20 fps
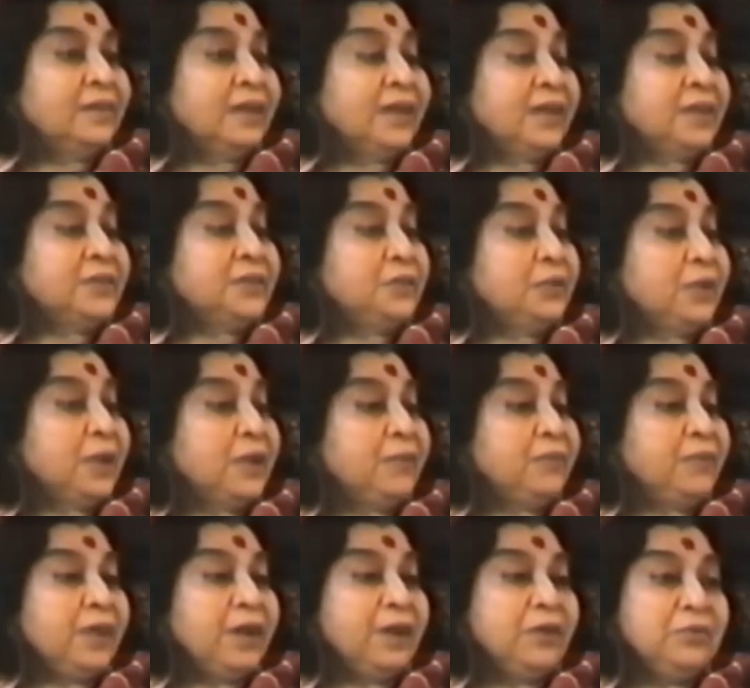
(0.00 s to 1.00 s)
As you have
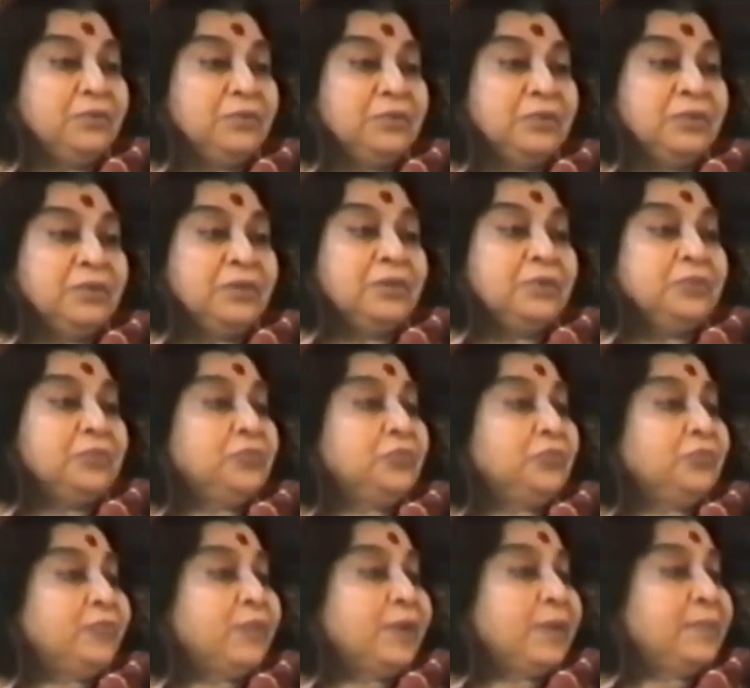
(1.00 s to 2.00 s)
now,
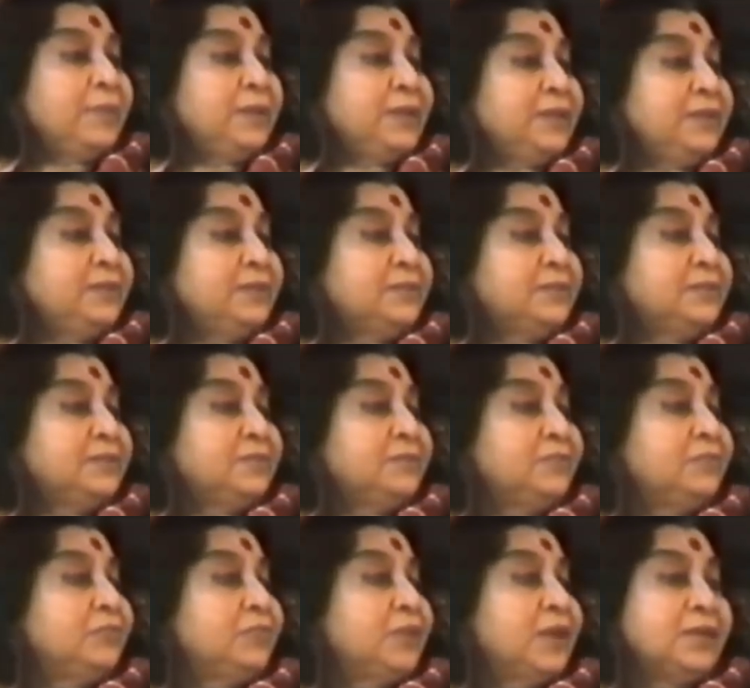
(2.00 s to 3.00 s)
good families,
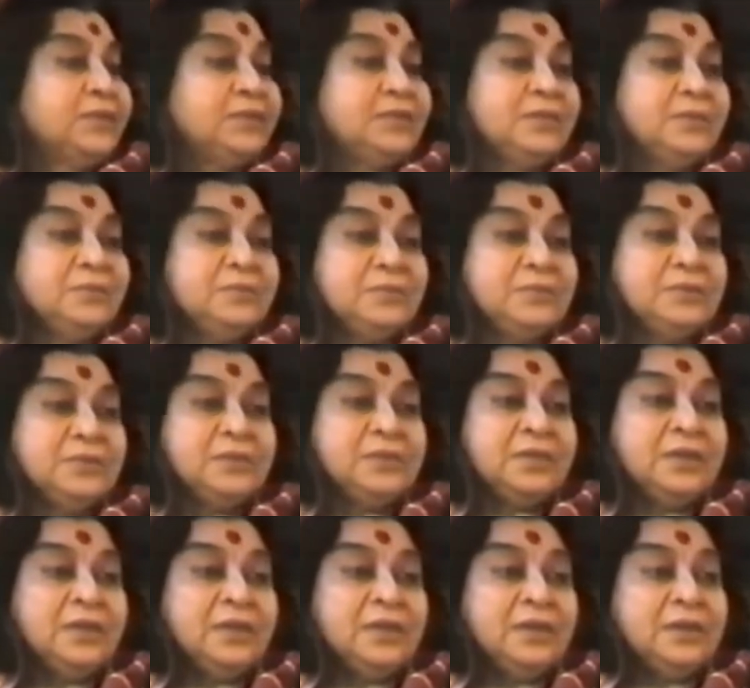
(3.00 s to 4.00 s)
good ashrams,
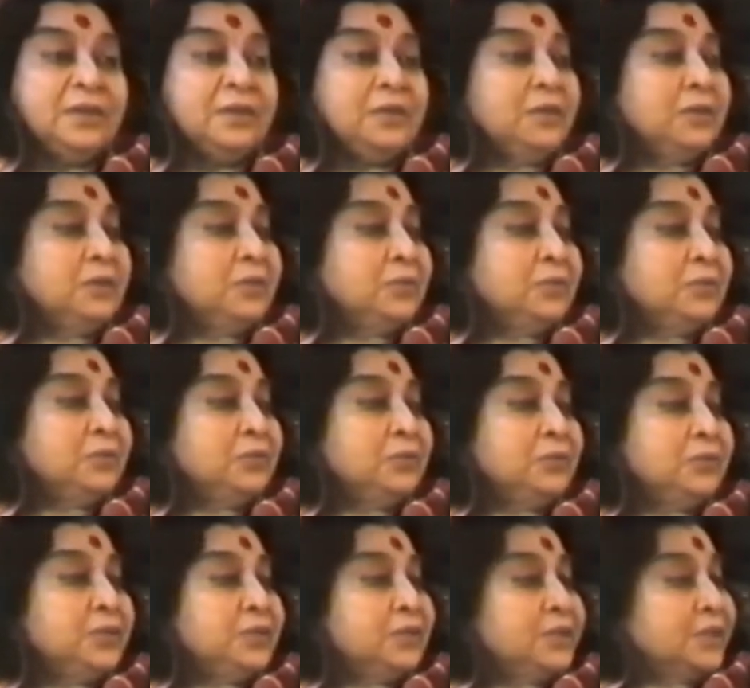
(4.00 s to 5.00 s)

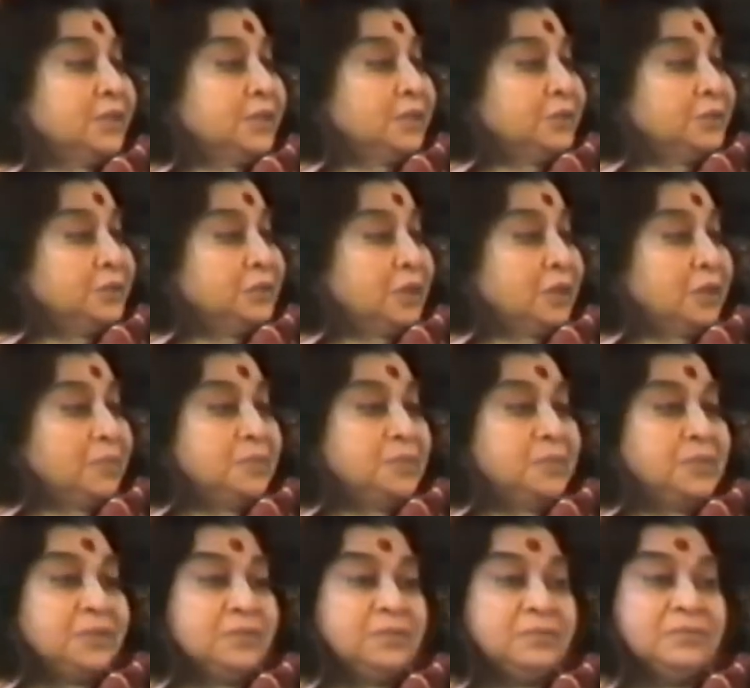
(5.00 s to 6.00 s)
good
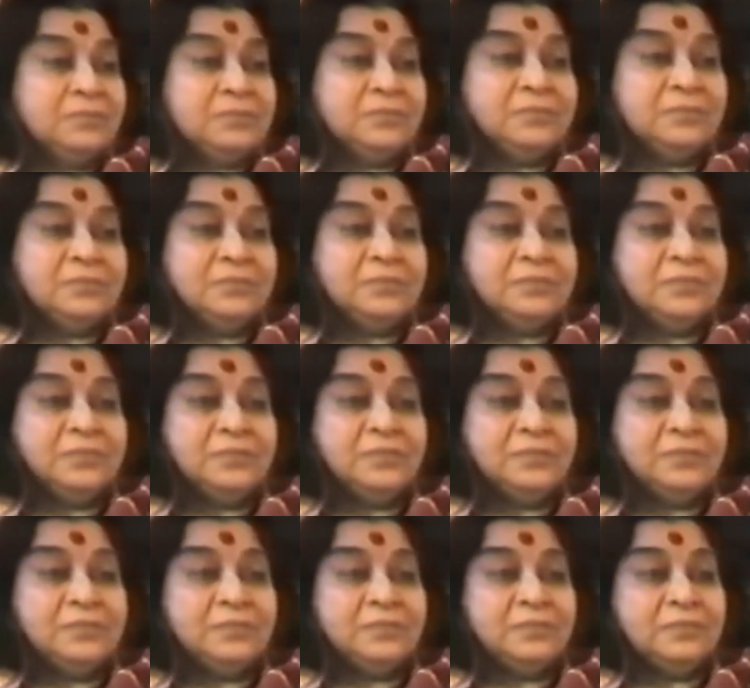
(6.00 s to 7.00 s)
jobs,
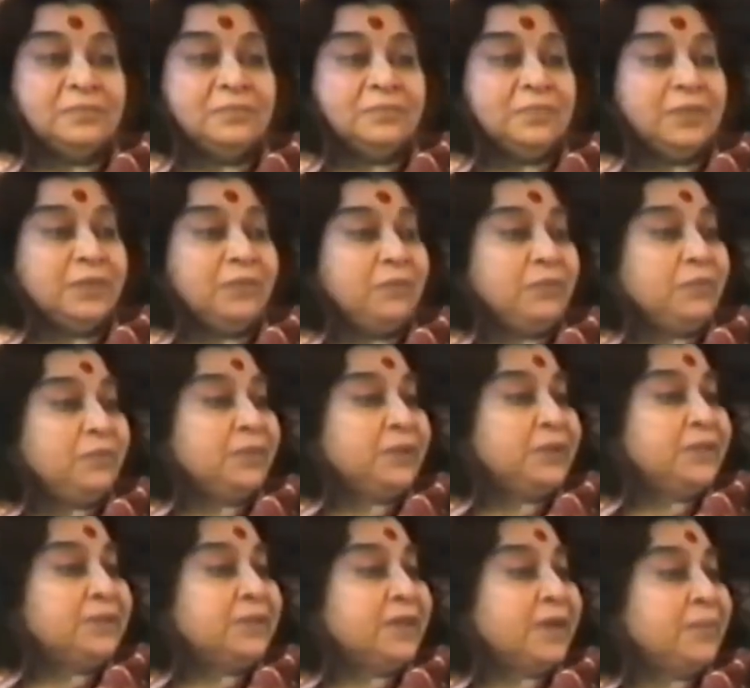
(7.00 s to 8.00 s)
everyone
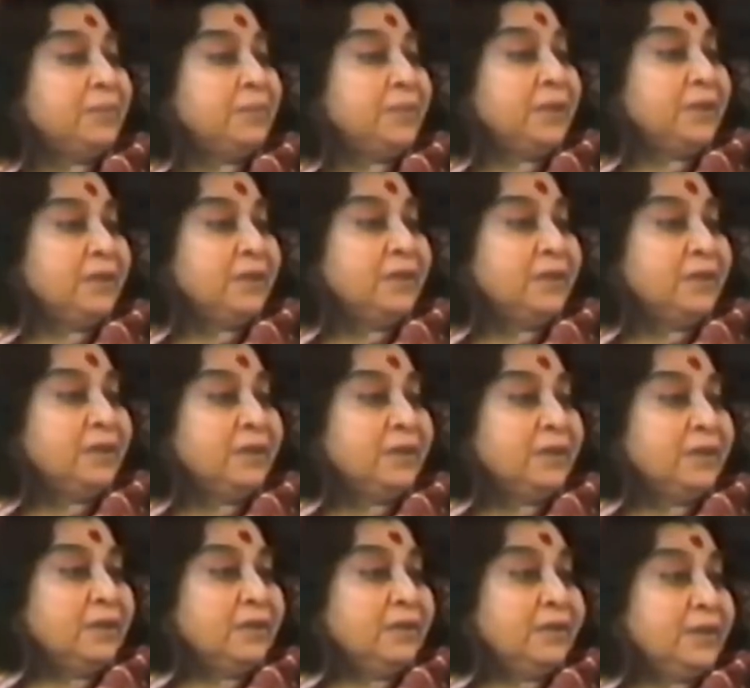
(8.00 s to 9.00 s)
is happy.
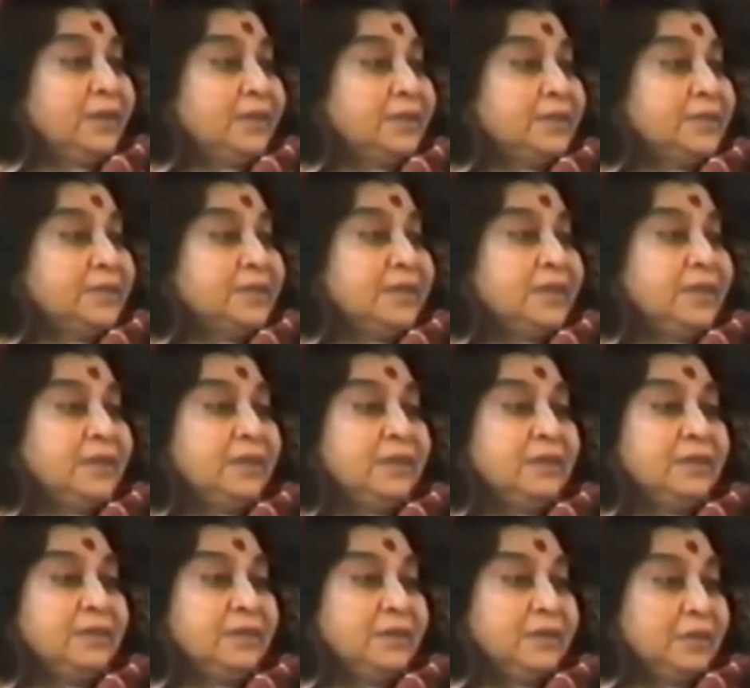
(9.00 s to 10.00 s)
Let us
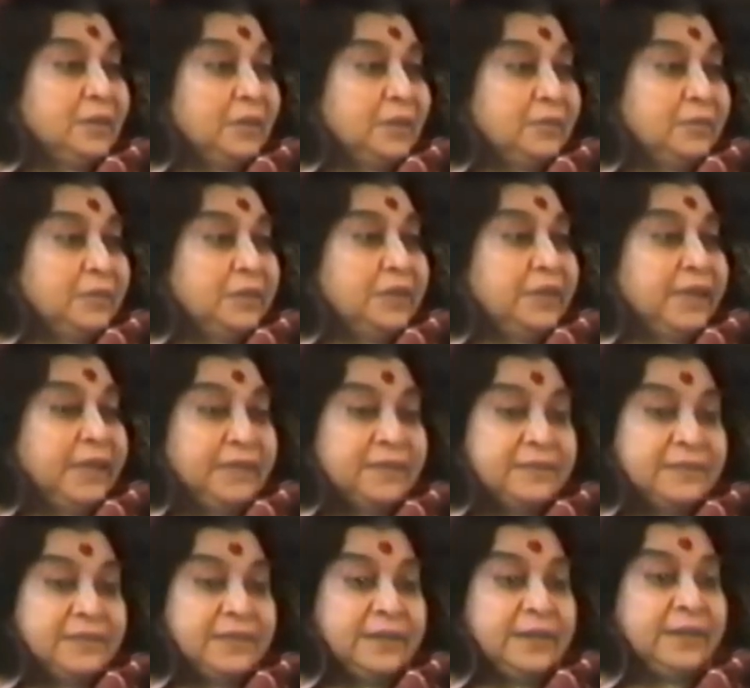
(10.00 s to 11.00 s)
think of the
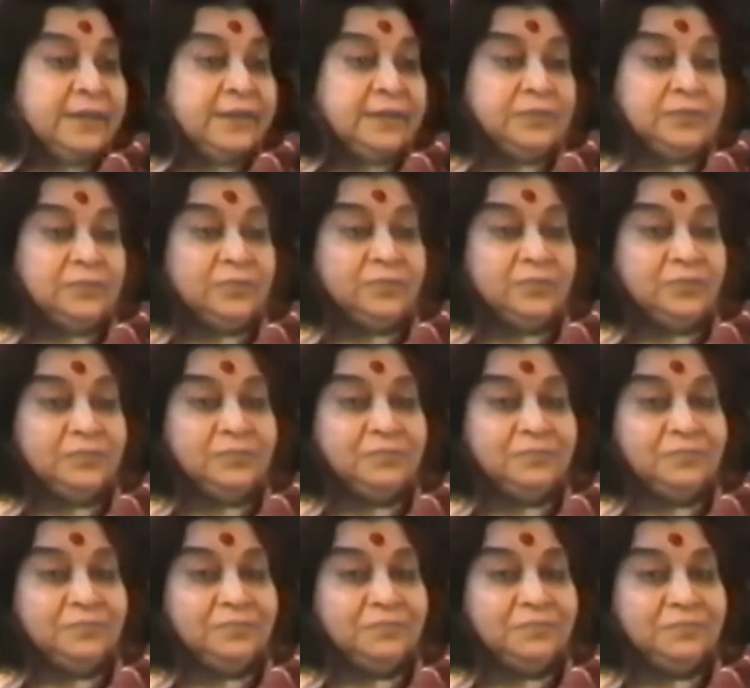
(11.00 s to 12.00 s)
next era.
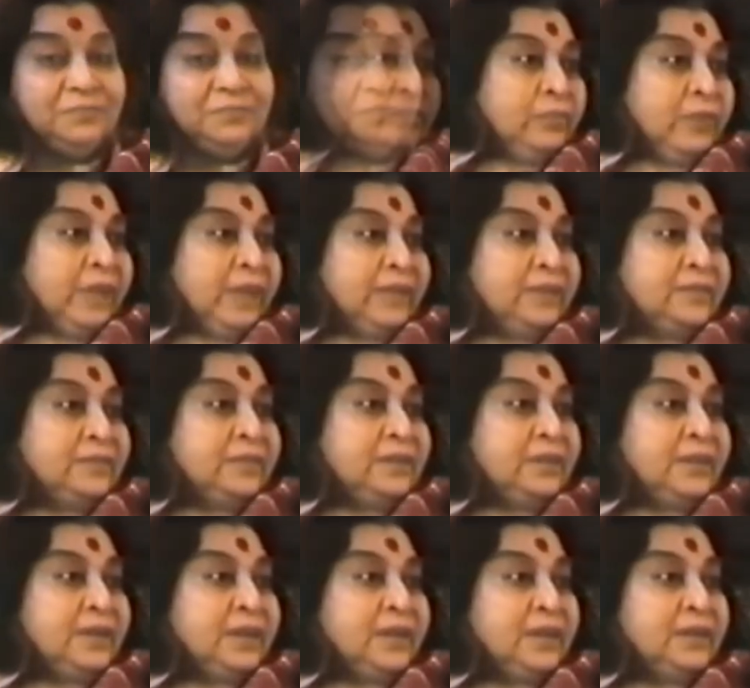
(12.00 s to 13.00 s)
Next
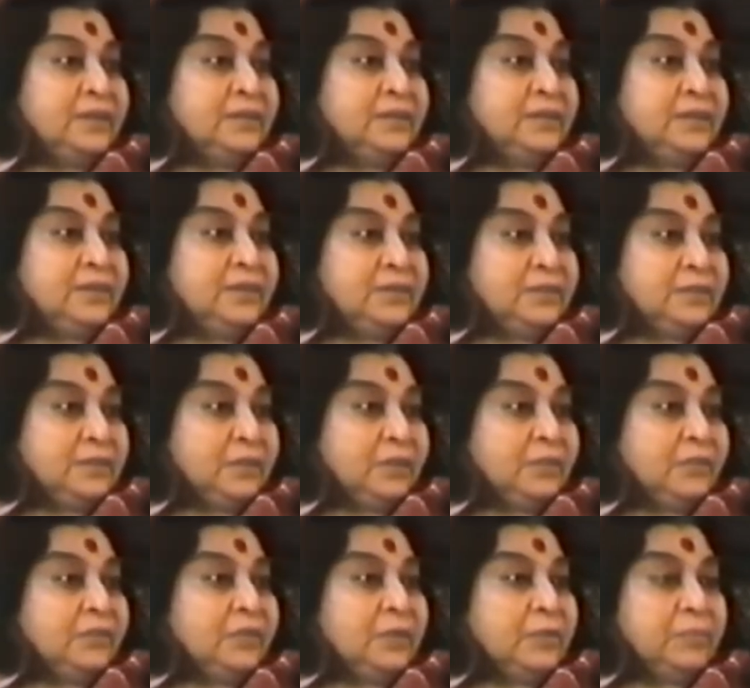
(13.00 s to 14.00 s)
era is
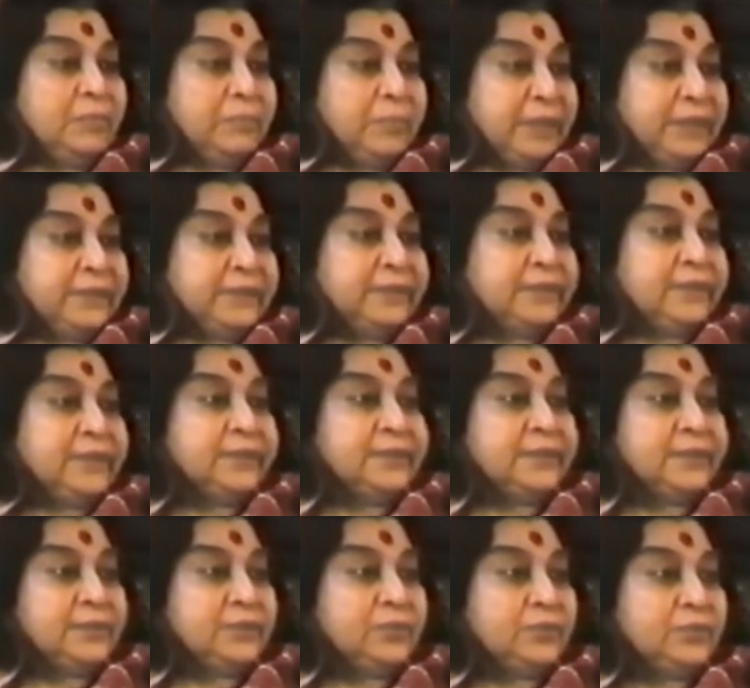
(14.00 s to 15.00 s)
of compassion, as I.